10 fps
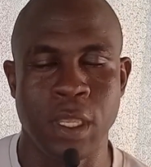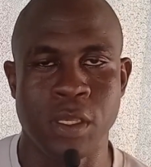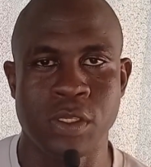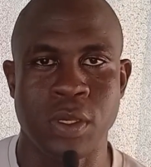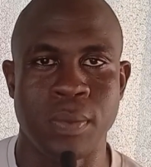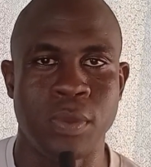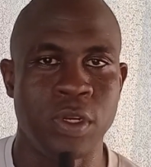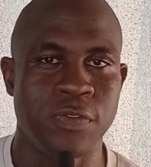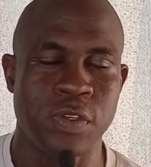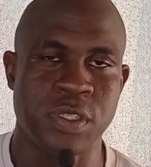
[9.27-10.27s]
So moon
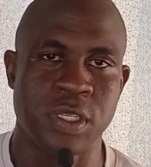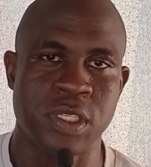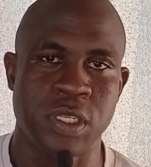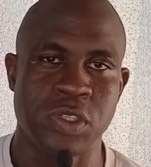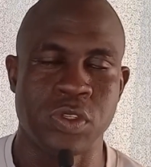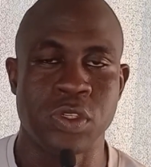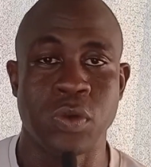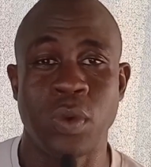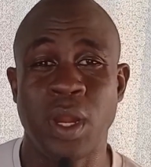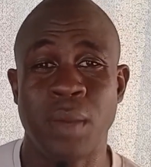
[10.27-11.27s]
in first house synastry. So
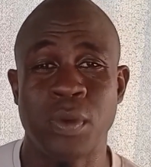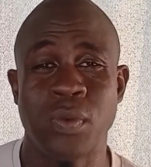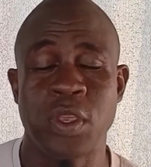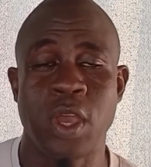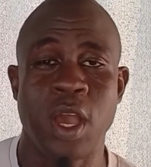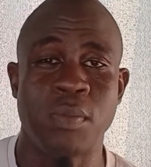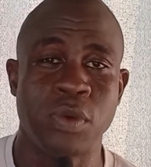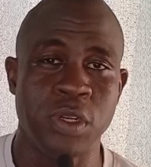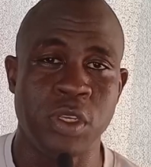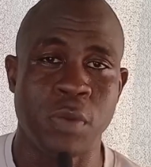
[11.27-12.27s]
what happens when you have
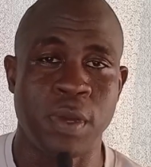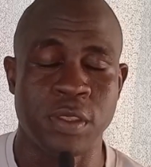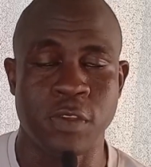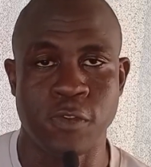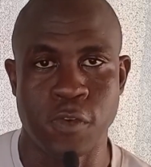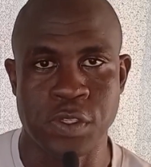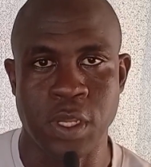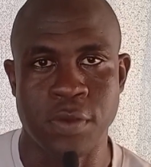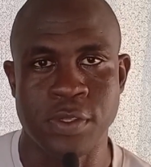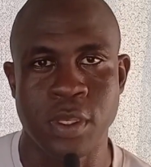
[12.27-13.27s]
moon in your partner's first
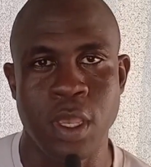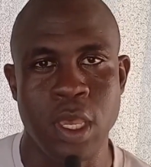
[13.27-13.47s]
house?